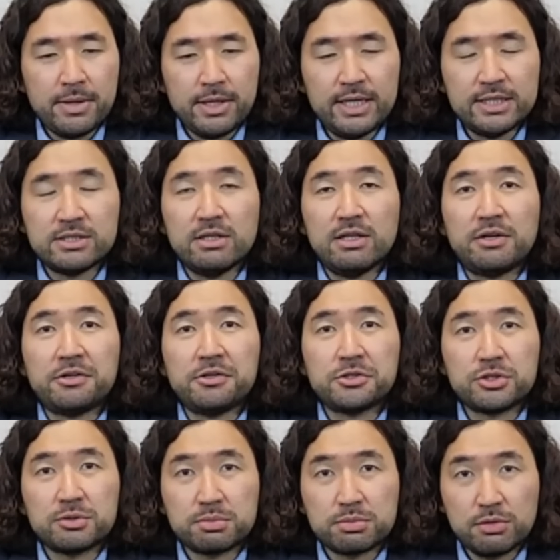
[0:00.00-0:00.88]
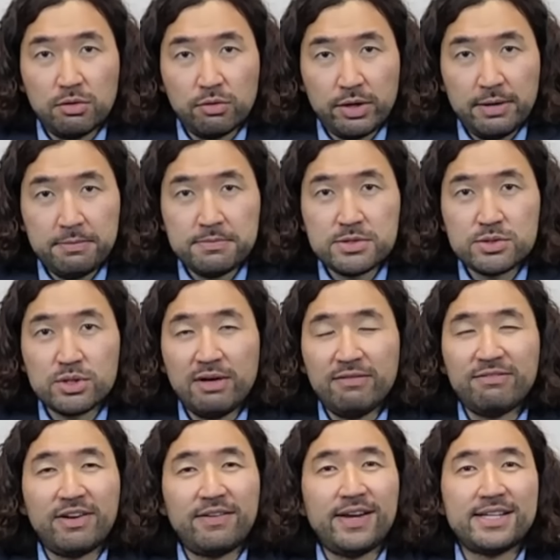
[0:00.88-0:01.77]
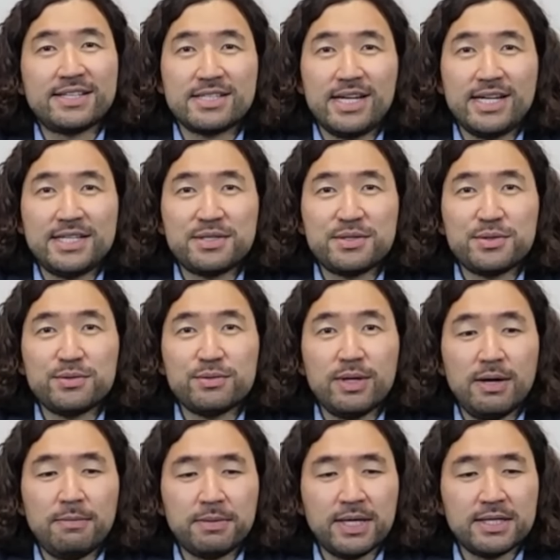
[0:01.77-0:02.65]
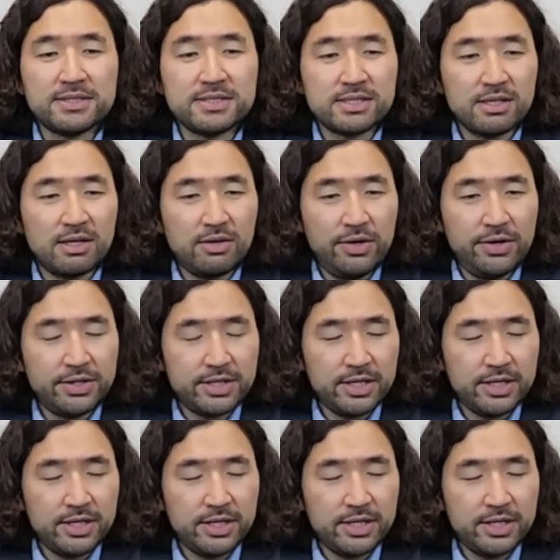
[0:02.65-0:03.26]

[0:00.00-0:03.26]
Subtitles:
It's a literature program, so I'm very excited to get started.